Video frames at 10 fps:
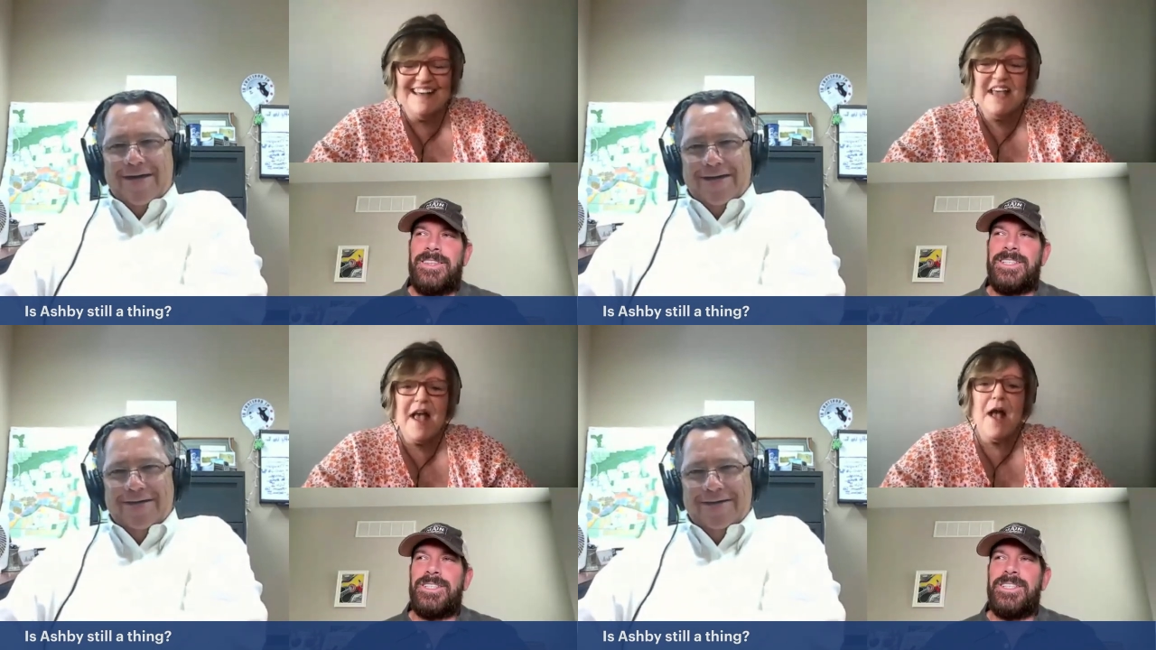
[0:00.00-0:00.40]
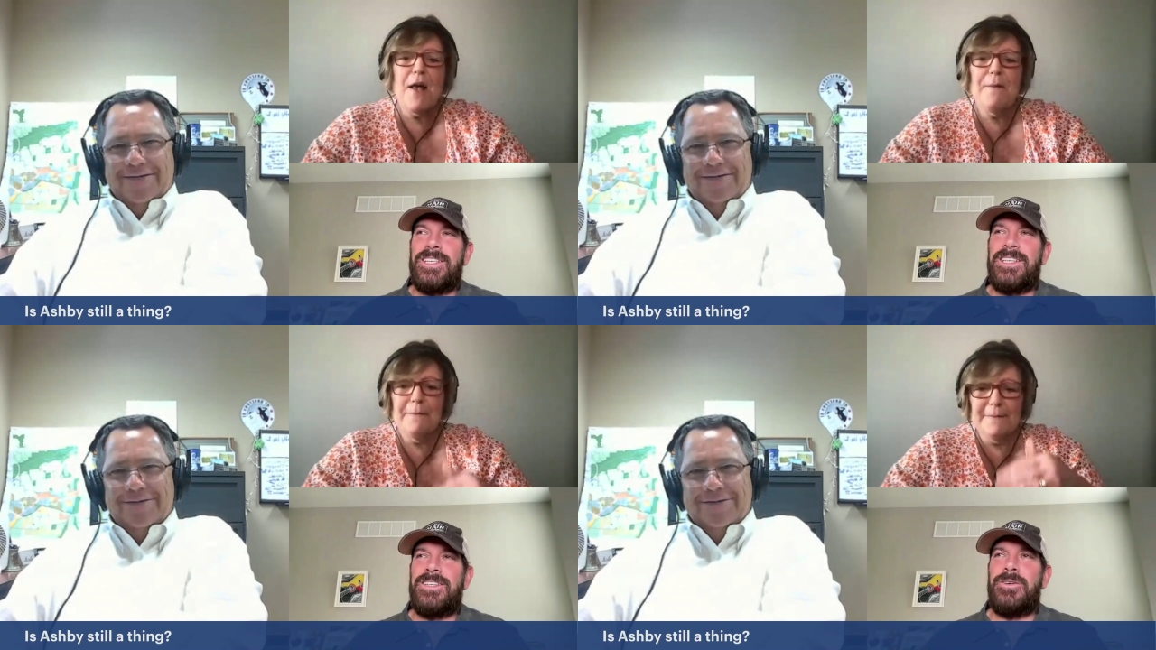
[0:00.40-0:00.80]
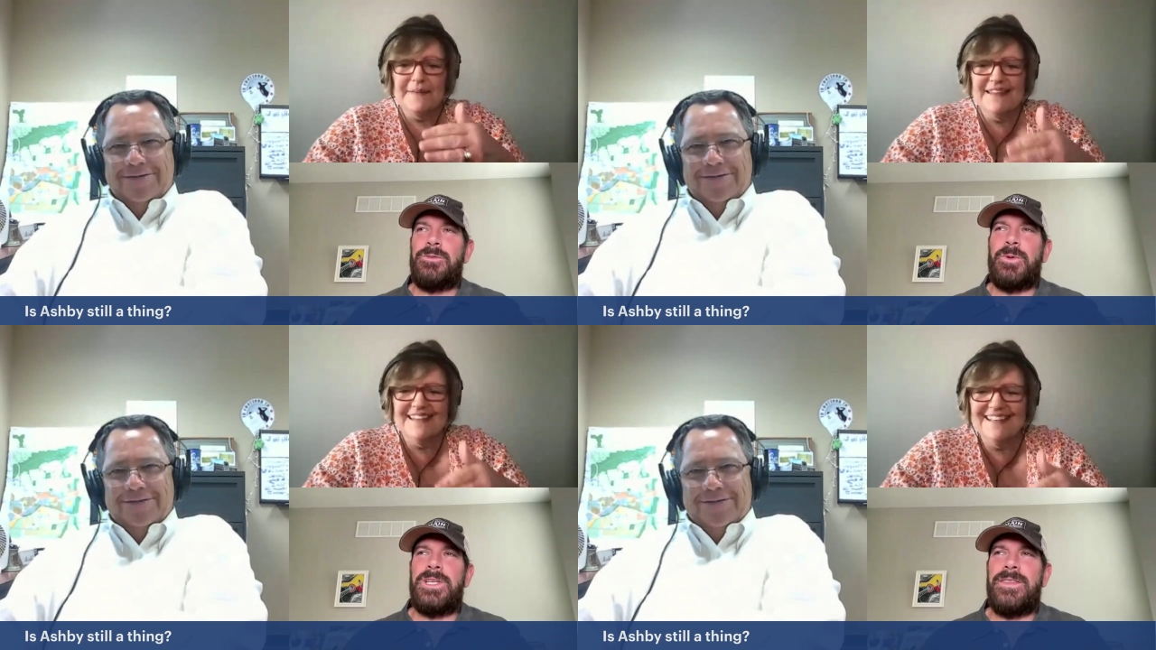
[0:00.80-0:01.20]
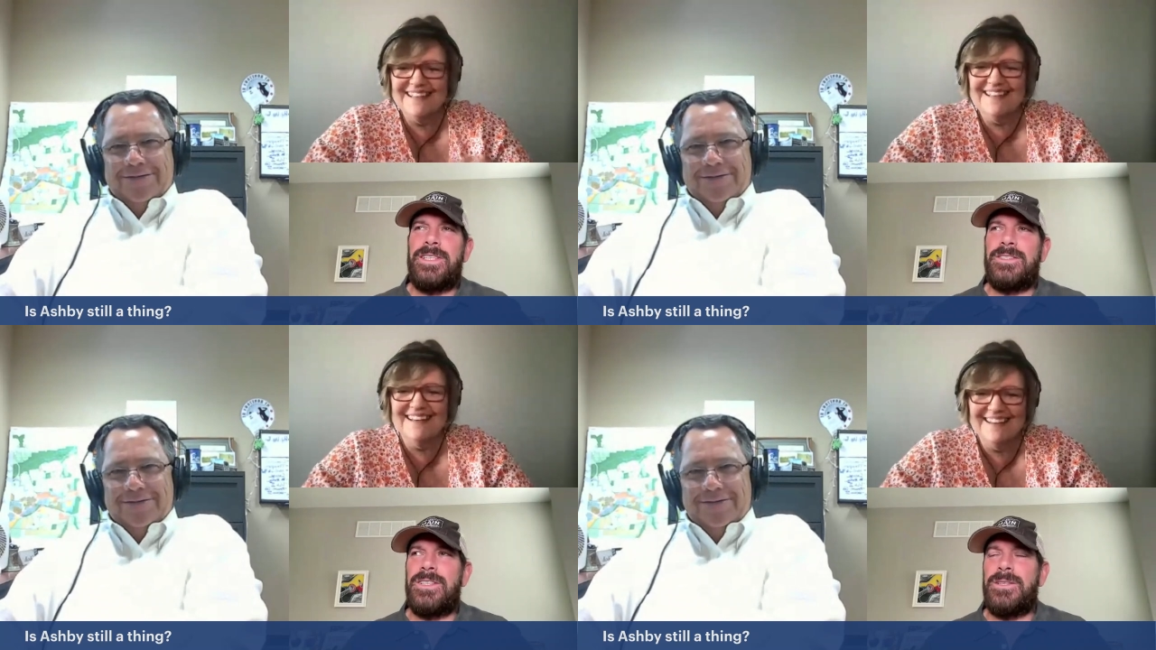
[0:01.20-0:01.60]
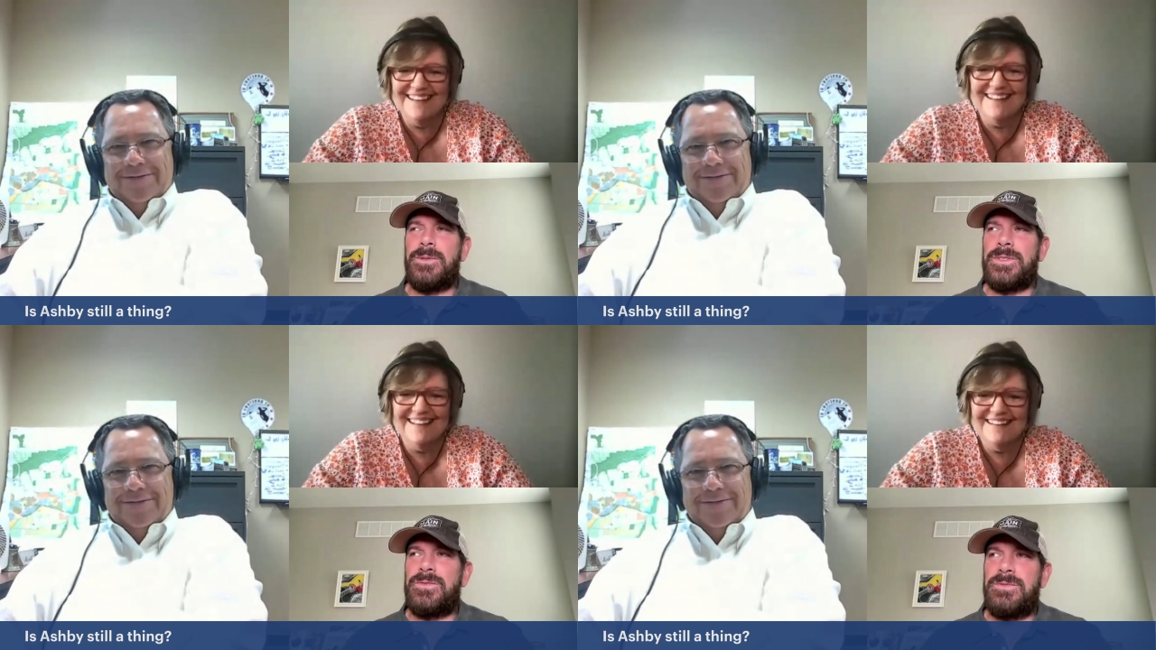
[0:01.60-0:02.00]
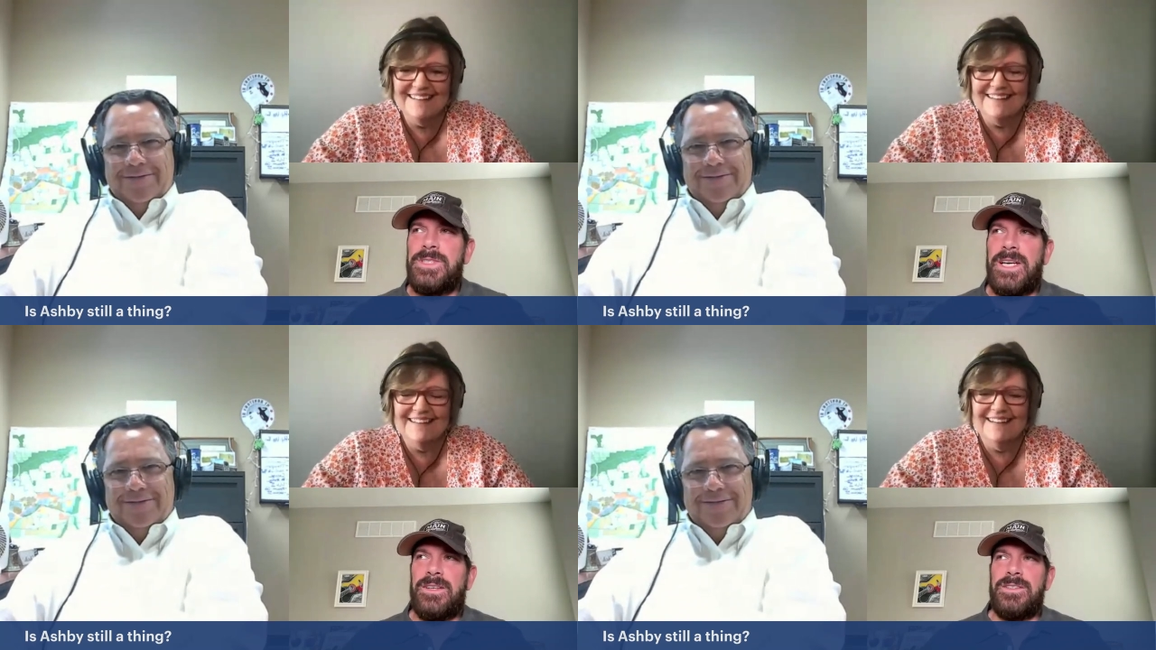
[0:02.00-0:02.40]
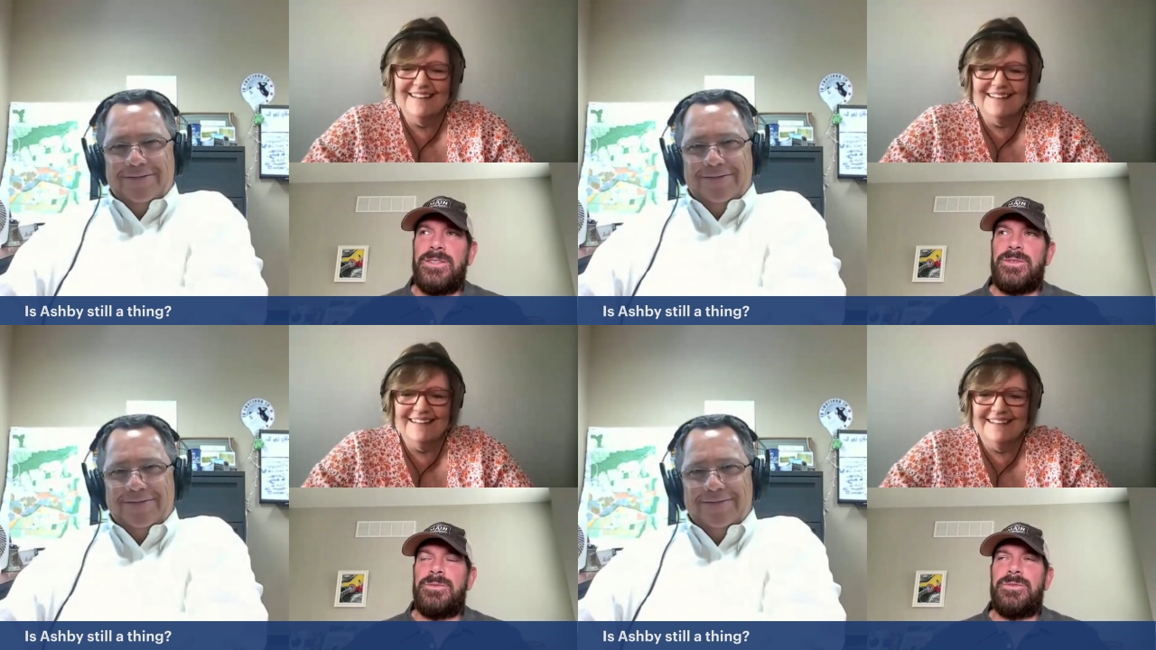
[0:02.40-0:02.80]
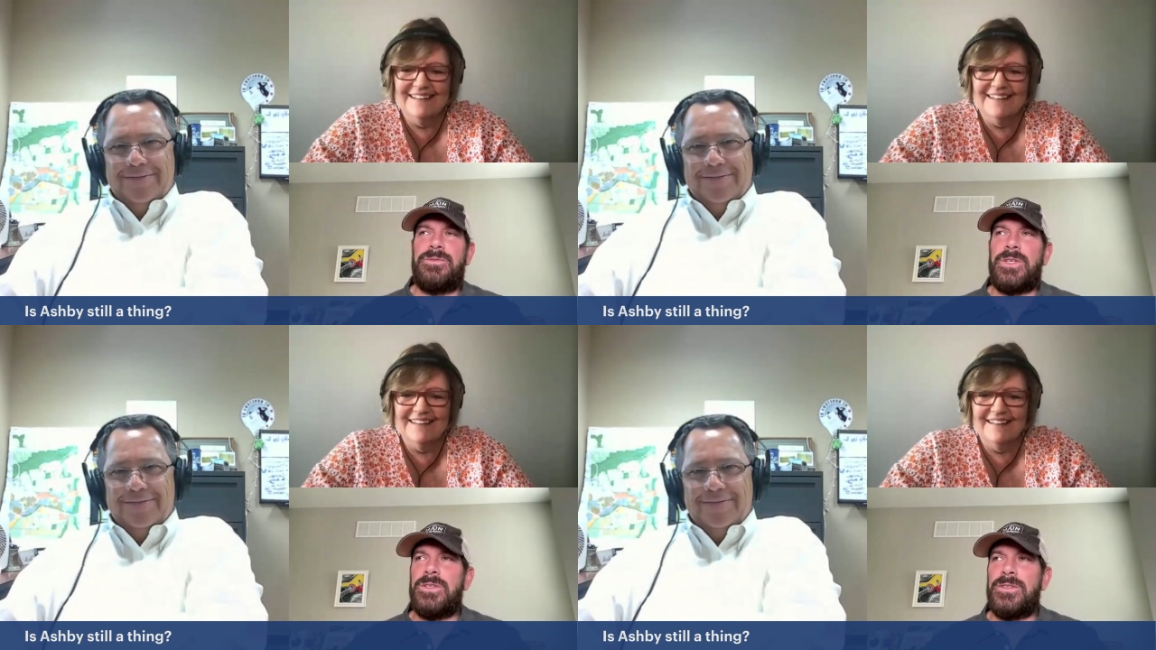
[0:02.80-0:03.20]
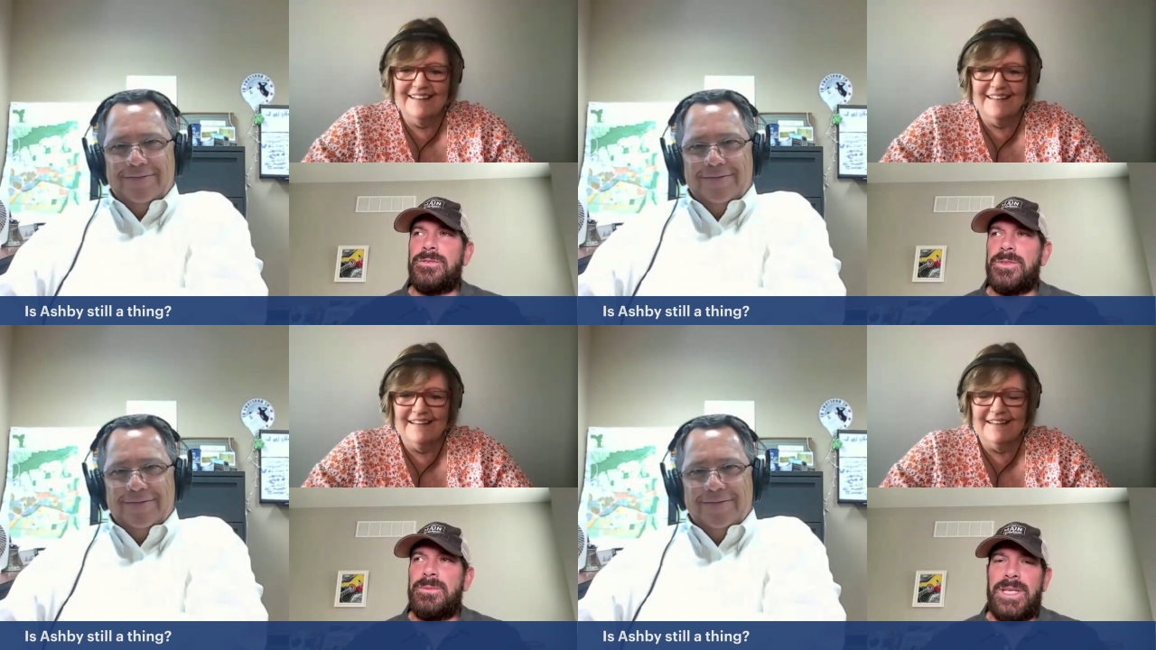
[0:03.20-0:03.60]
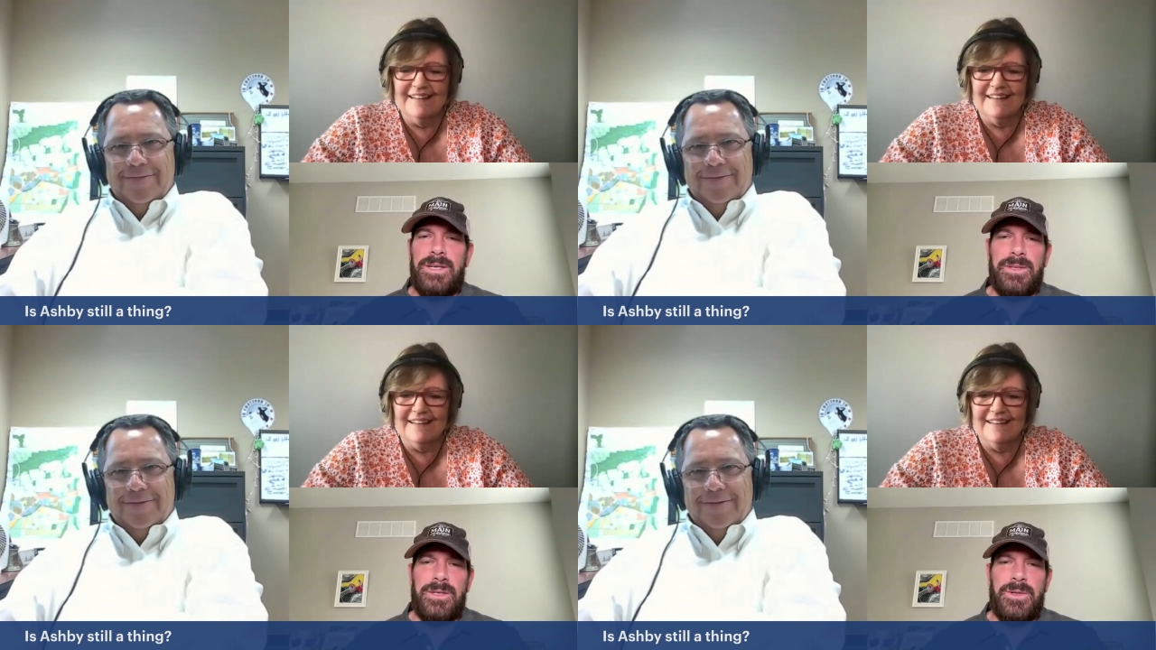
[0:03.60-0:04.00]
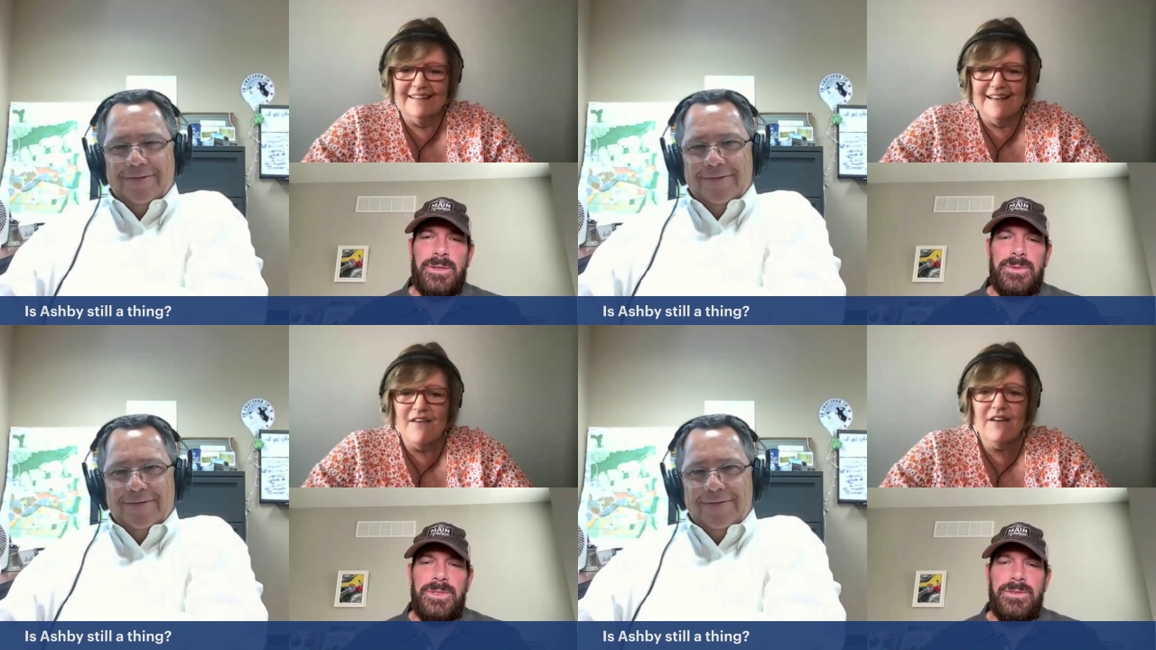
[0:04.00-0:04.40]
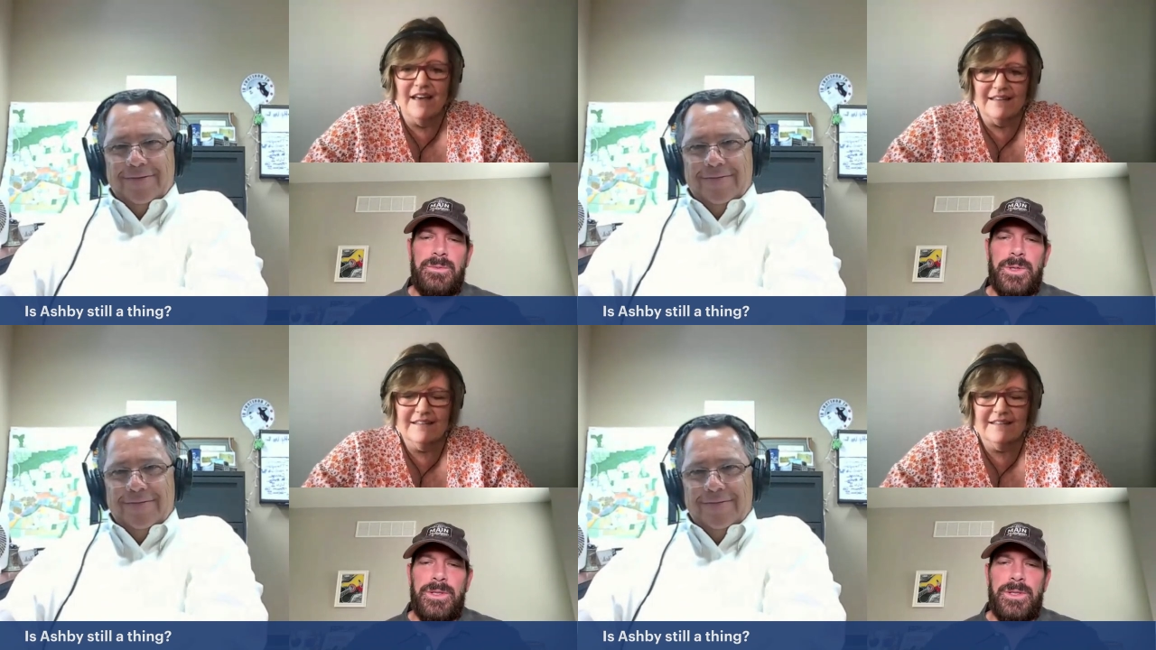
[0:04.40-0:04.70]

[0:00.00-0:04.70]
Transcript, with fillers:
Speaker 1: think Jenny. It, I think Jenny was down a little further from that, like right when you okay.